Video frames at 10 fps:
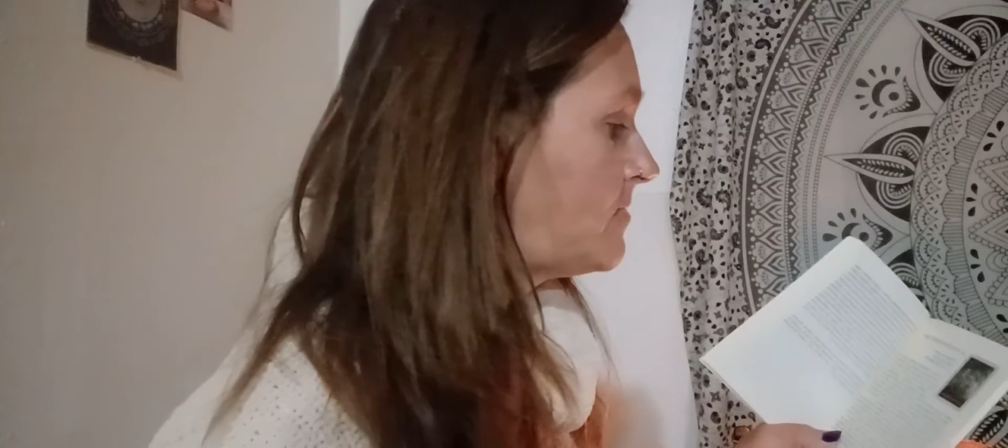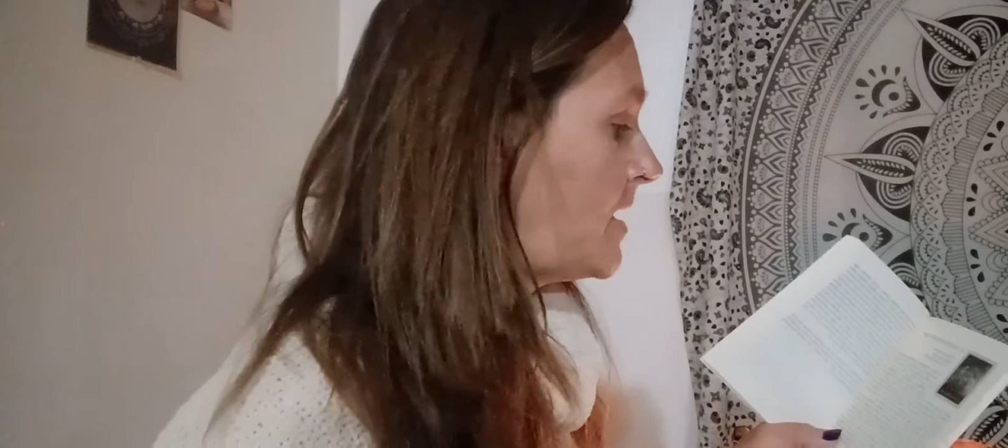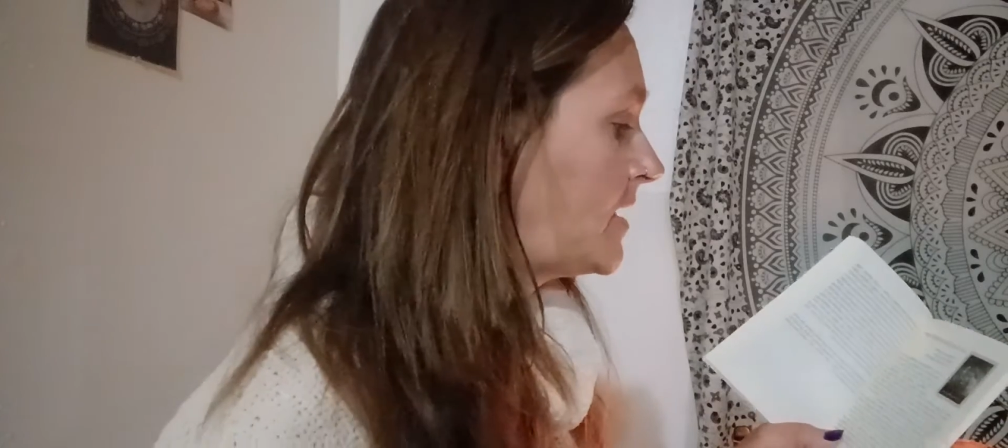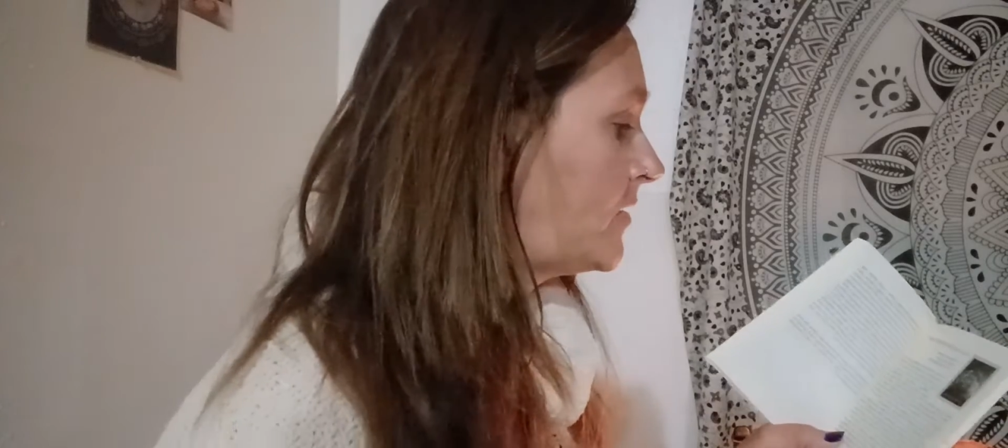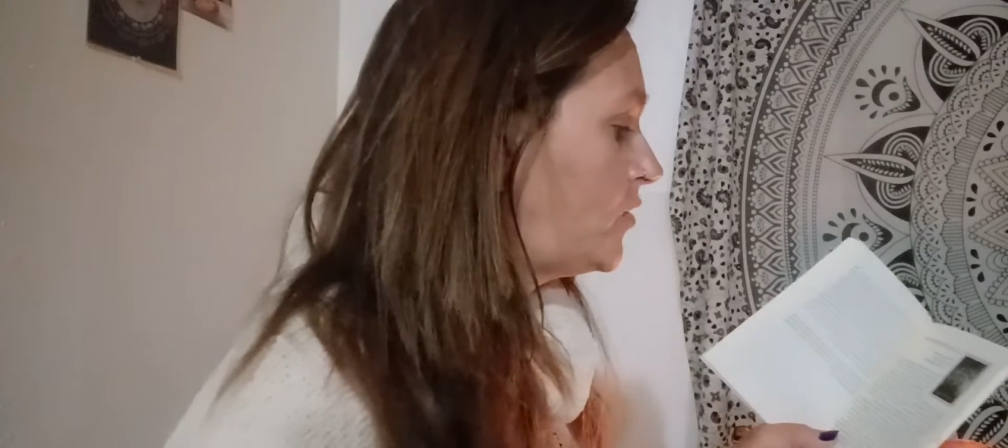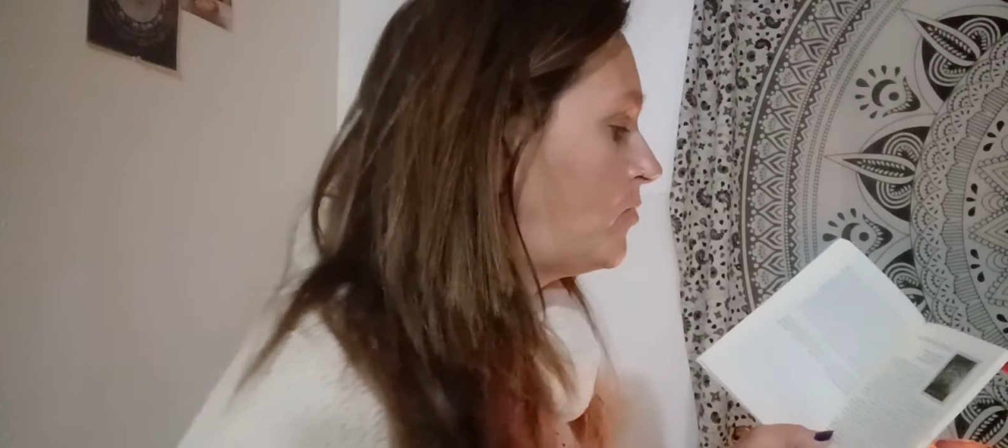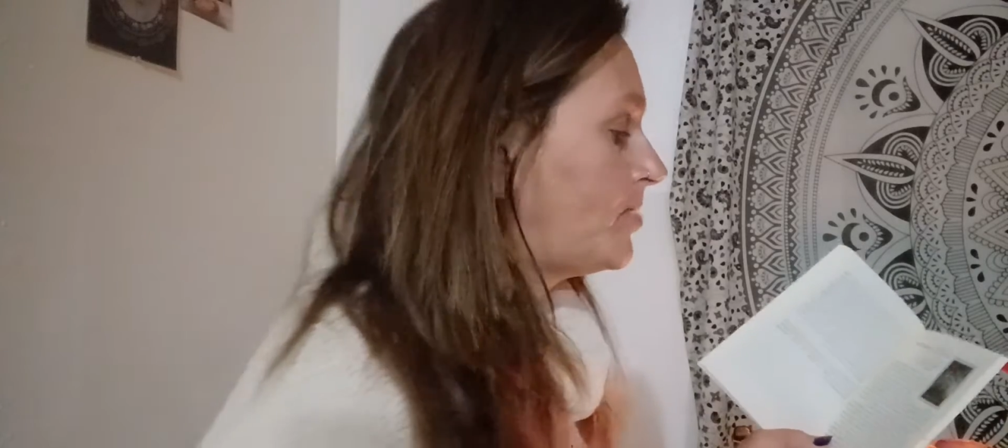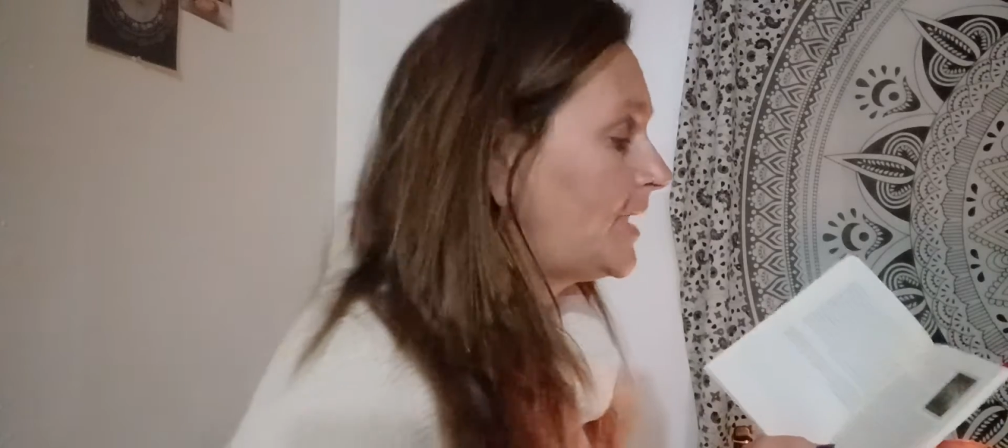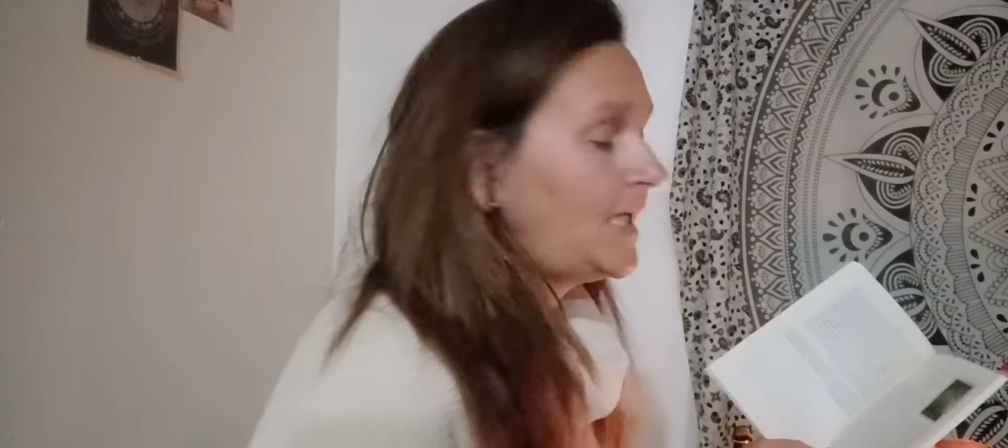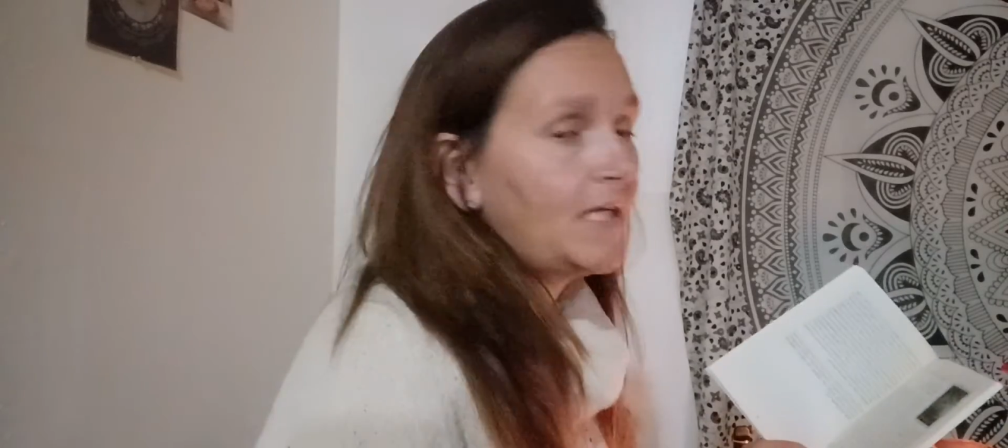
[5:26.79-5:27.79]
make a new
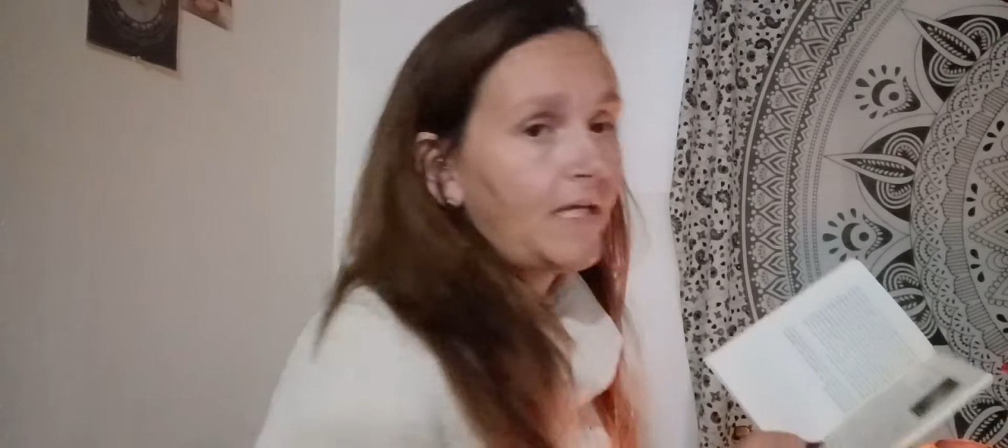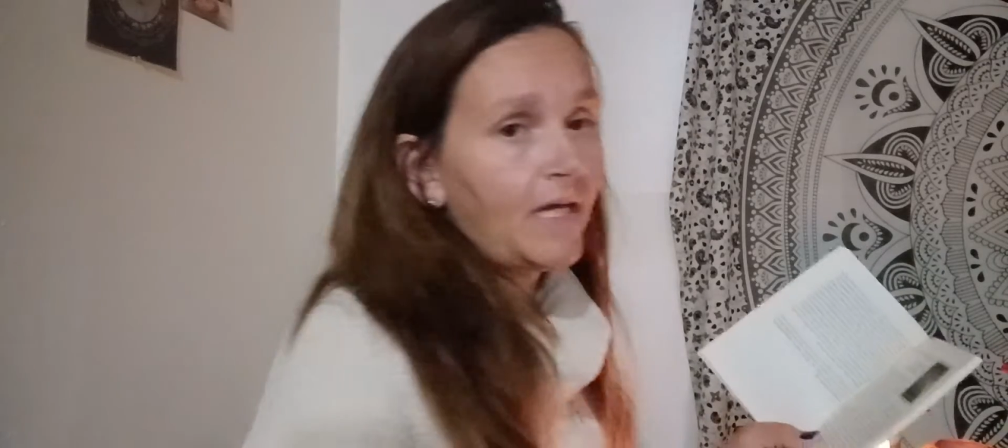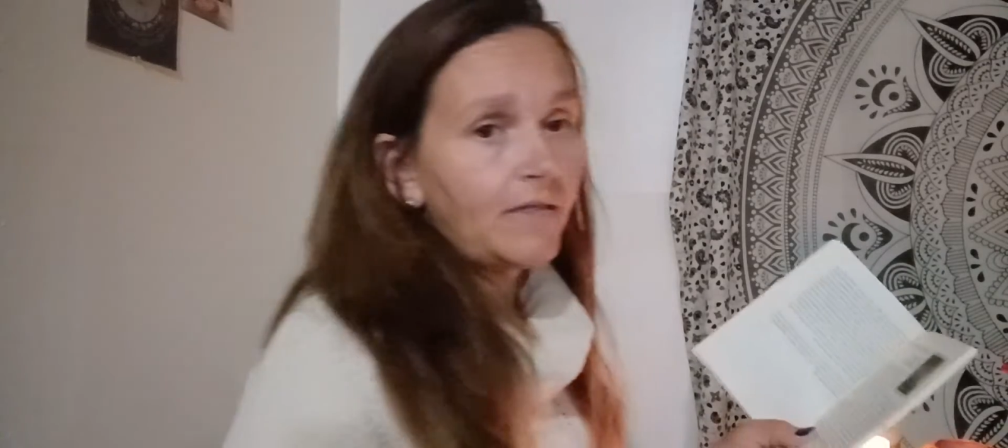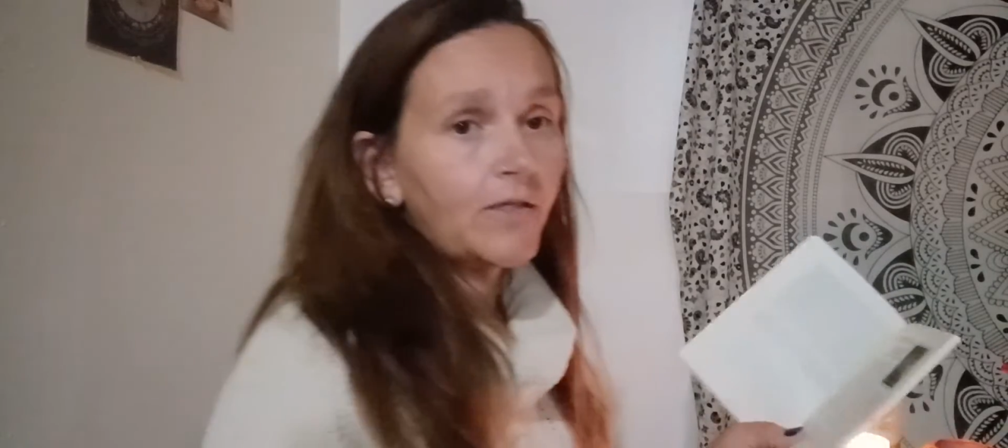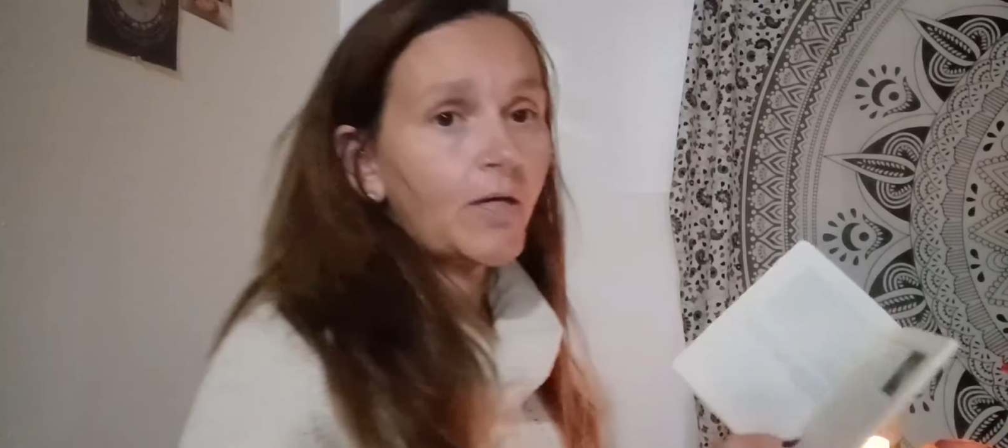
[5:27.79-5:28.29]
plan and a